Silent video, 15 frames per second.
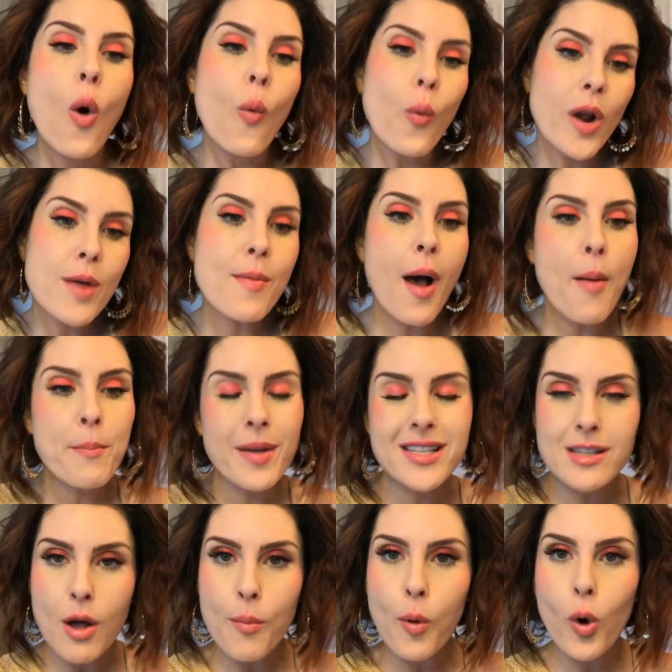What about
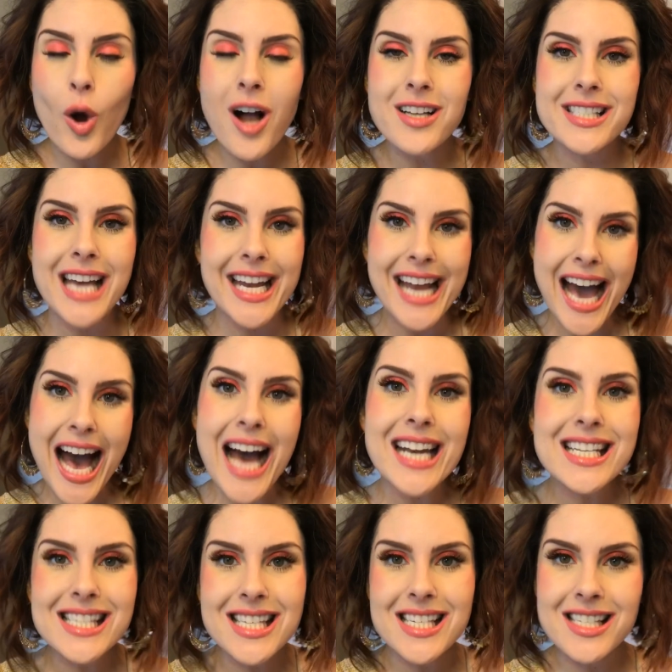benzoyl peroxide? How
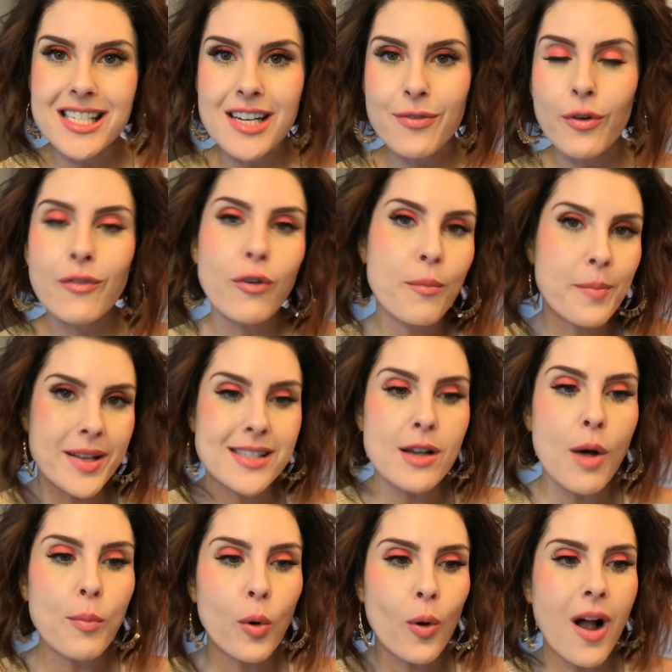does this different from
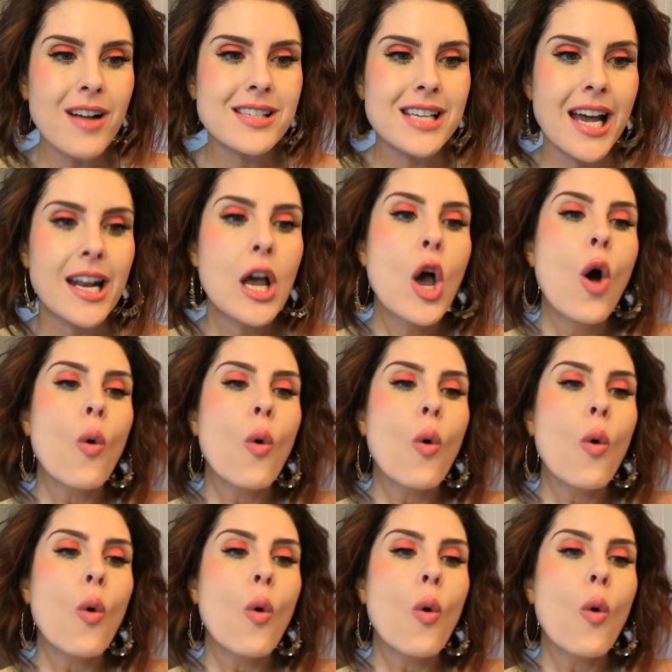benzoyl peroxide?